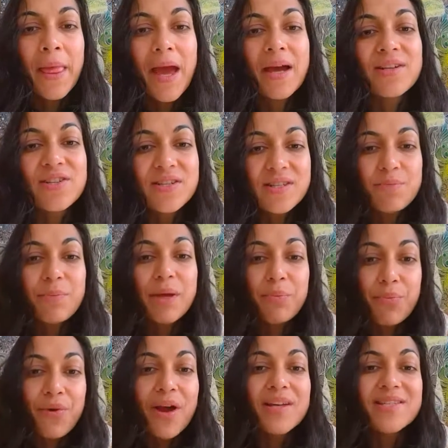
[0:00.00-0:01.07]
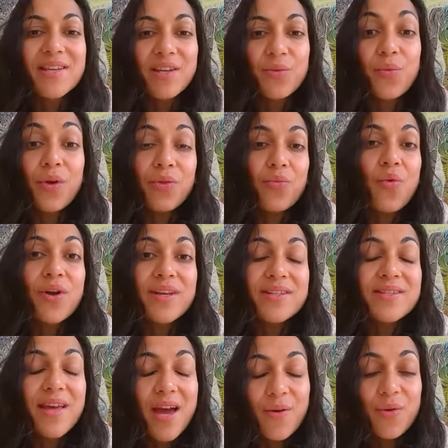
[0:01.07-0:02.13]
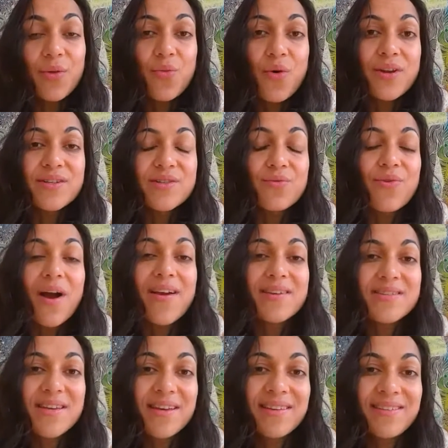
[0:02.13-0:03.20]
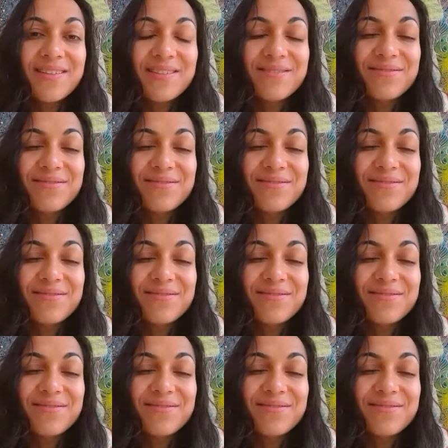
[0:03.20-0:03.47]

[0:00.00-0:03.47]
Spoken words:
and just be present with what is there, with what is arising.